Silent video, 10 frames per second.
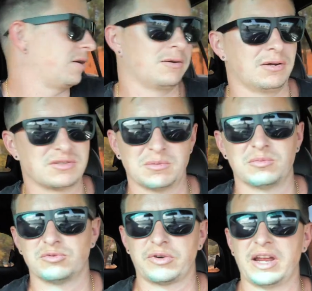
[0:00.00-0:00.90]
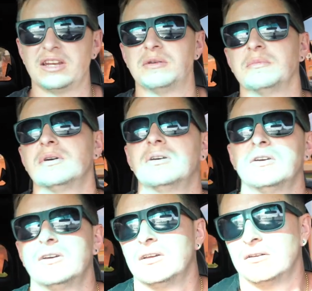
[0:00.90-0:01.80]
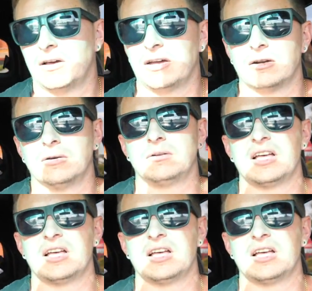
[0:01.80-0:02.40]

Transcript: I don't know, some random, I don't know,